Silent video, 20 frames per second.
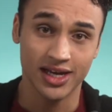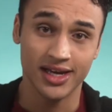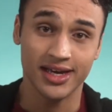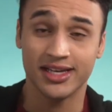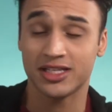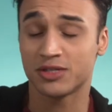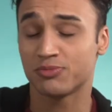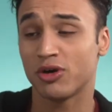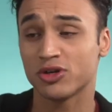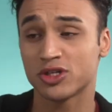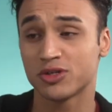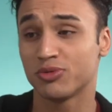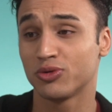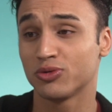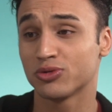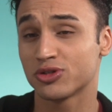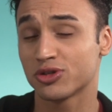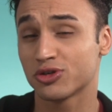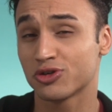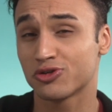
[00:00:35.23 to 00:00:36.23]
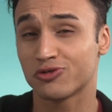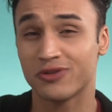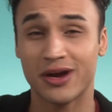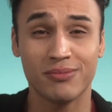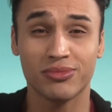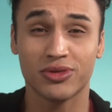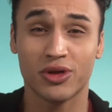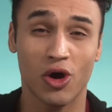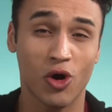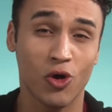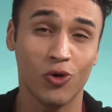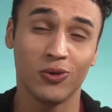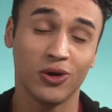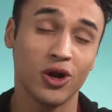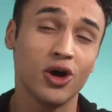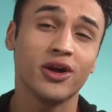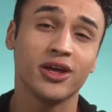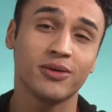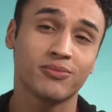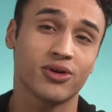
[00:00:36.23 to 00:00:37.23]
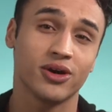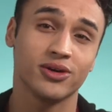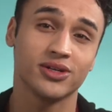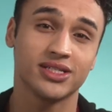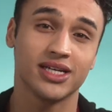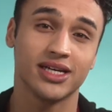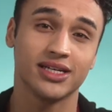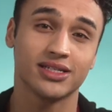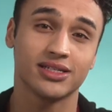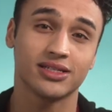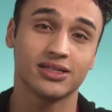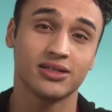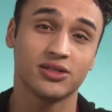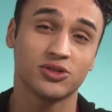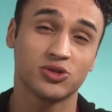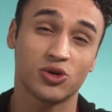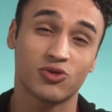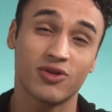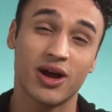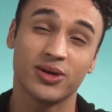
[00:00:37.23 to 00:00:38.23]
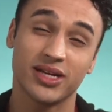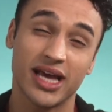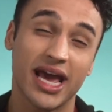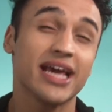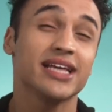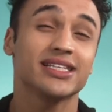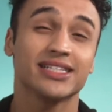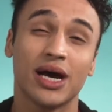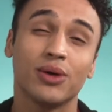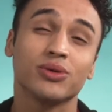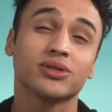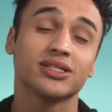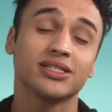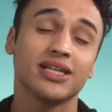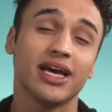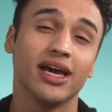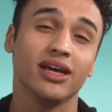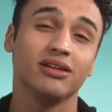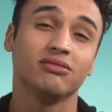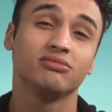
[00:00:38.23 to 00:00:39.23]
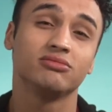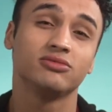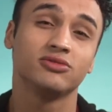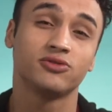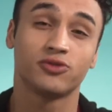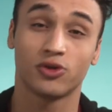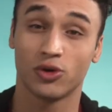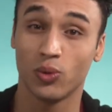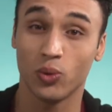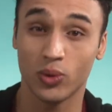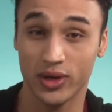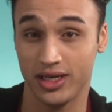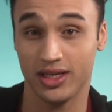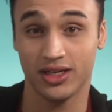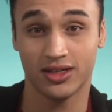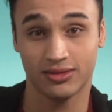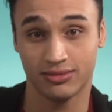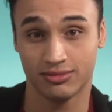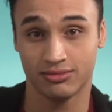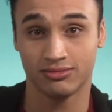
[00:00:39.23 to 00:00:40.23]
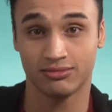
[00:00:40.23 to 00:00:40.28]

it's possible to cram the whole learning process into around 8 hours a day for a week.